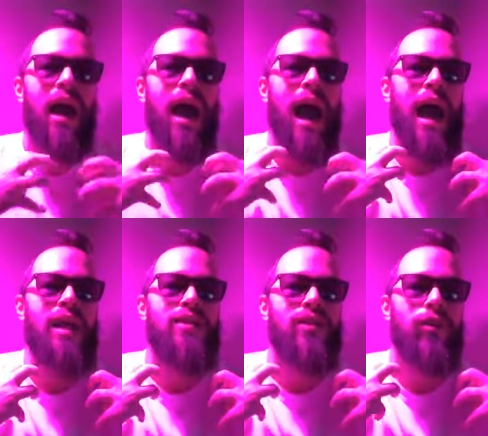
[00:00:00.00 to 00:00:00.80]

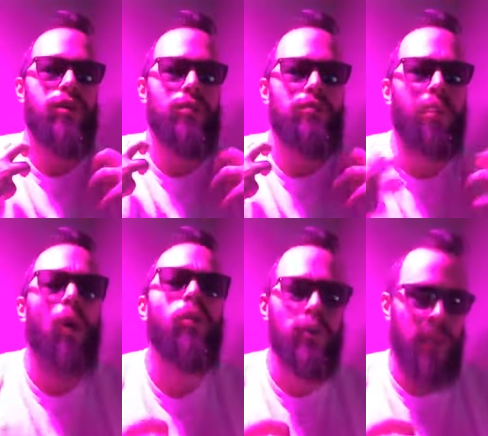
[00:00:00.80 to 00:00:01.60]
had the
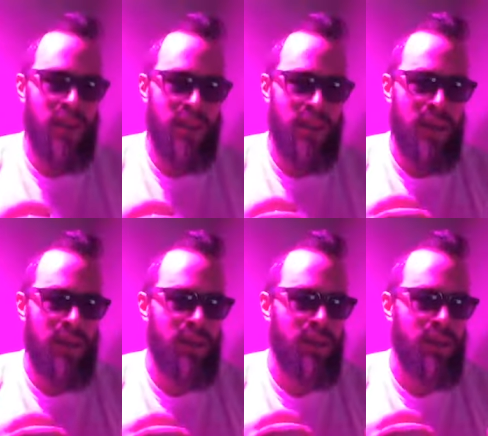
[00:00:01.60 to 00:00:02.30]
bold idea